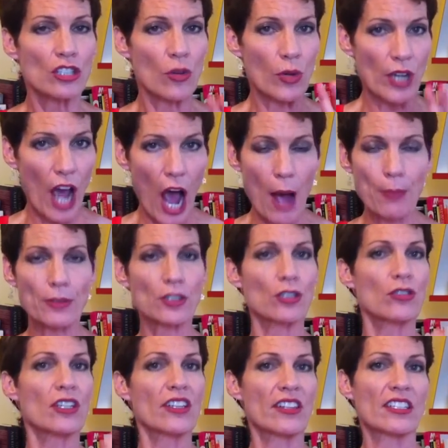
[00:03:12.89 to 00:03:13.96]
So an
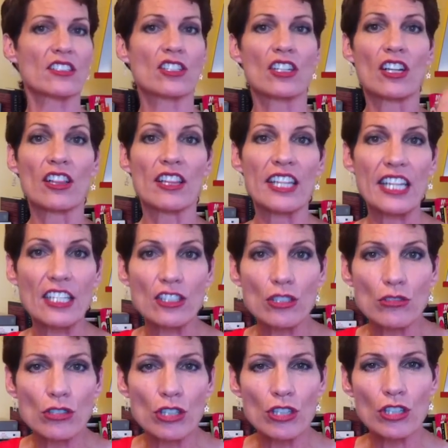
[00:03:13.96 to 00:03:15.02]
opportunity that's going to lead
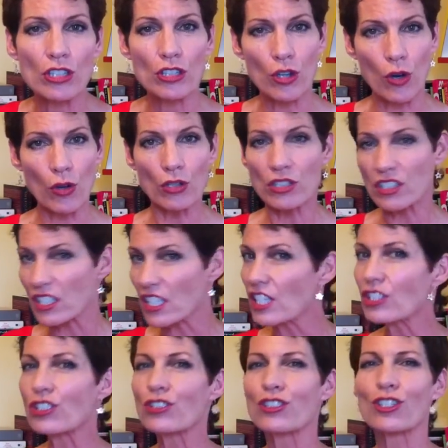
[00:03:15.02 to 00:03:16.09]
you to your goals,
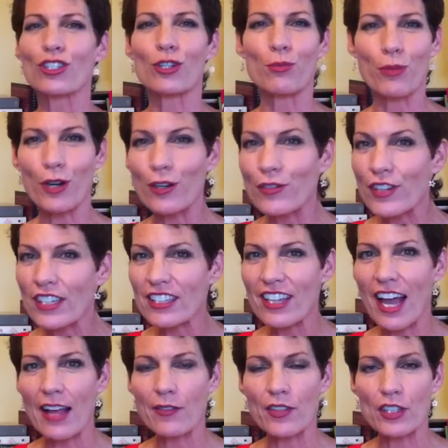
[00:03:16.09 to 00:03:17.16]
lead you to your perfect
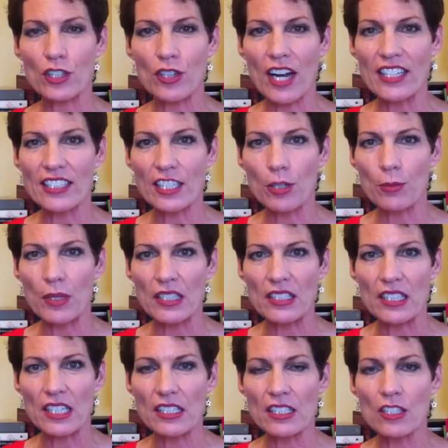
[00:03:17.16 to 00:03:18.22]
life and your ideal
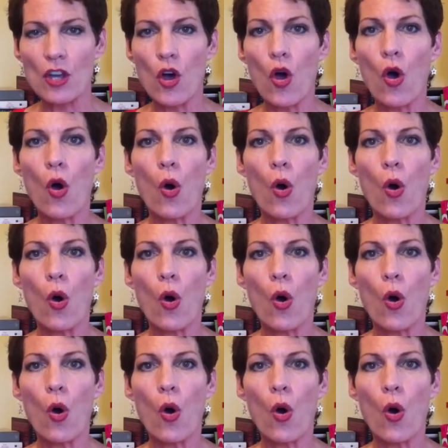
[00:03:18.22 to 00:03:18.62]
business,